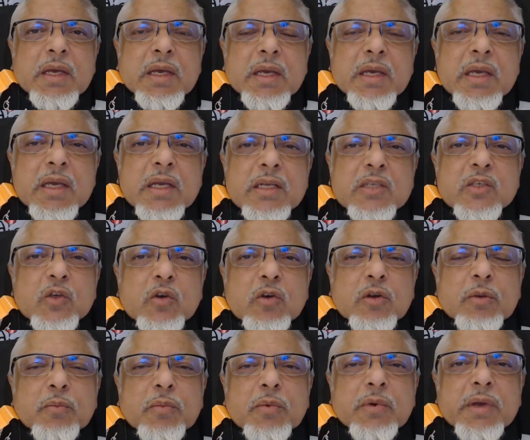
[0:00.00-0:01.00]
Each
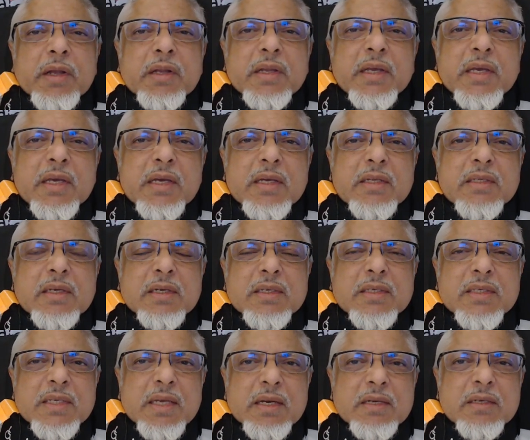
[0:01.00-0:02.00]
group and each
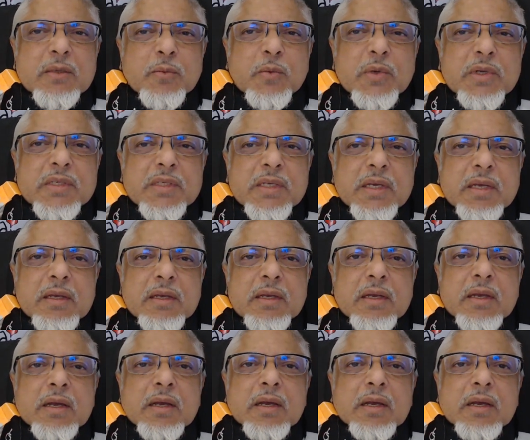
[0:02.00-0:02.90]
sect will say,